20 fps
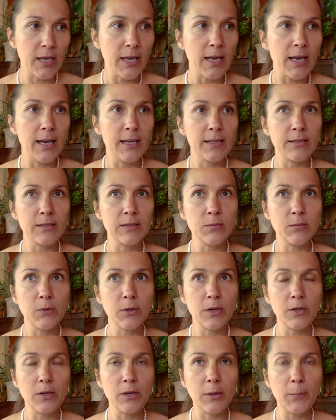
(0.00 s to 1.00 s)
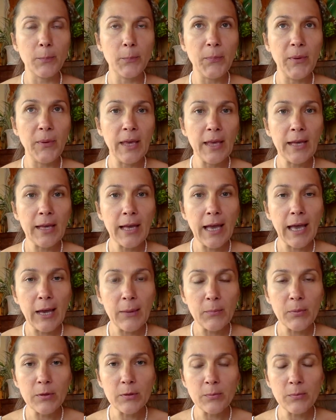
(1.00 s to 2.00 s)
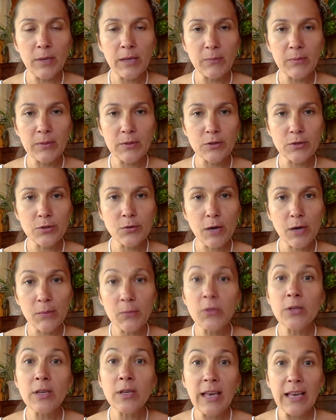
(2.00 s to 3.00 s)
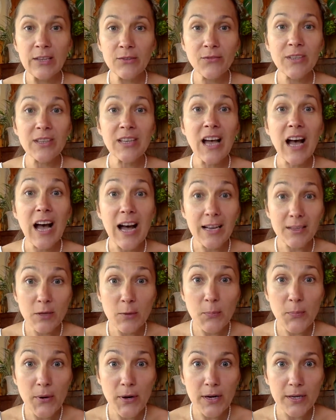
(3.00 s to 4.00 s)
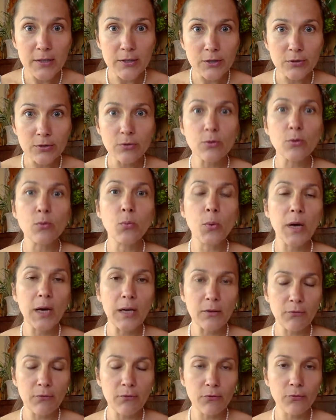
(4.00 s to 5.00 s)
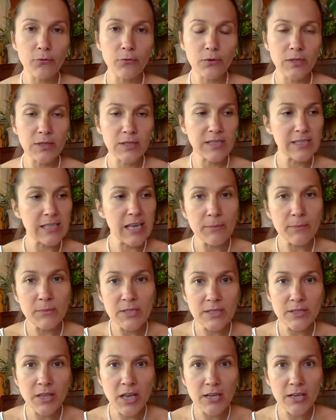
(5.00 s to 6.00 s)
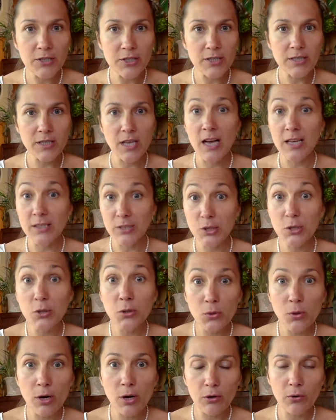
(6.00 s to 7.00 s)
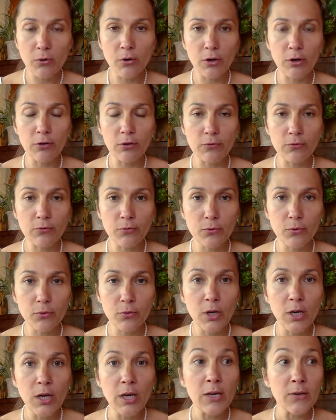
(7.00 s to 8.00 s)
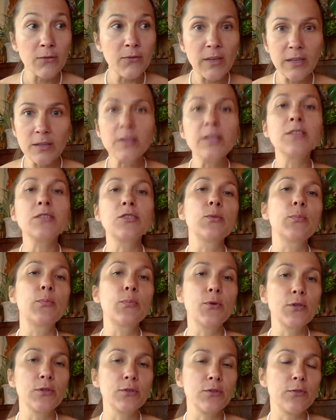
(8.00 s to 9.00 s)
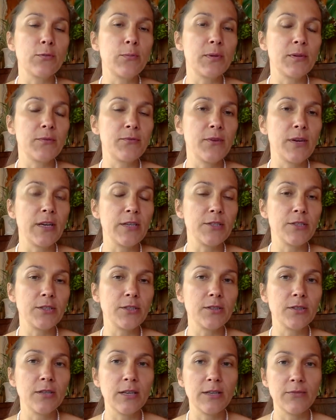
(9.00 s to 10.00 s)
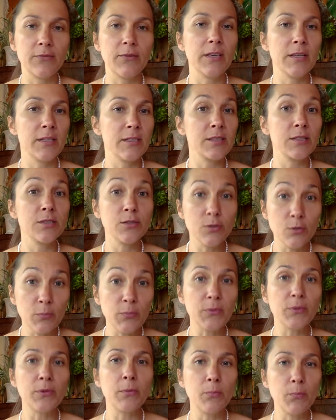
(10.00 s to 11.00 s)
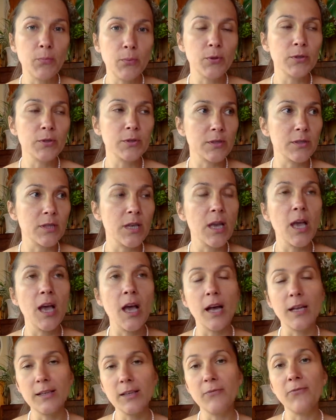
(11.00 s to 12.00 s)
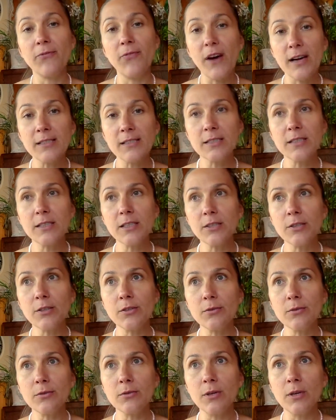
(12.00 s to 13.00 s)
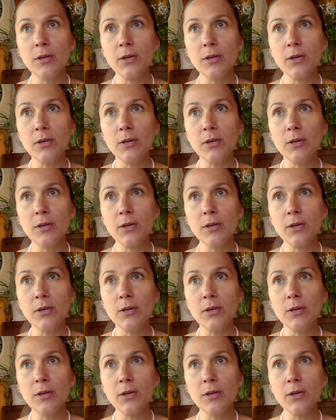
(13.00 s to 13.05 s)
And as well, being able maybe to communicate with other parents who went through the same stages as you are going through, with the support of professional, I think it's super important. The faster you